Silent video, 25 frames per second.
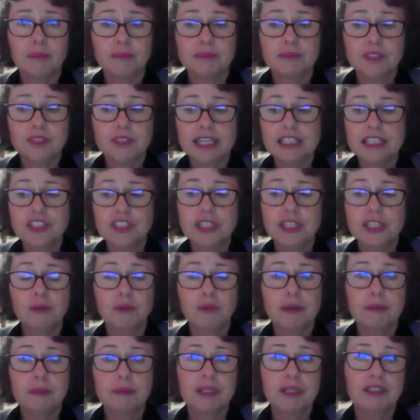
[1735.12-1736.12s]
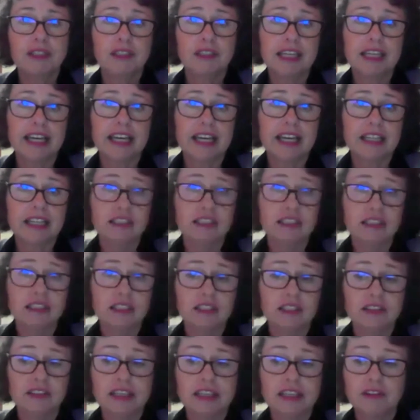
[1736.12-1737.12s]
teaching women that
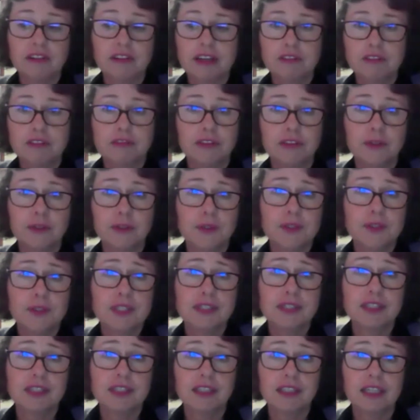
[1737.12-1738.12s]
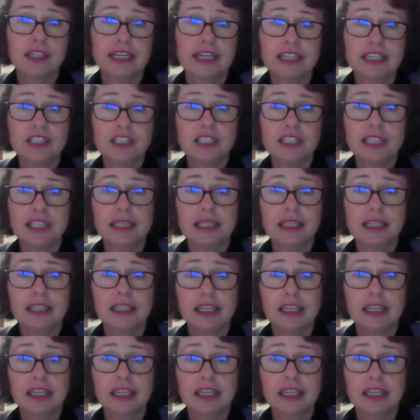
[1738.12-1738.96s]
there are foods that can actually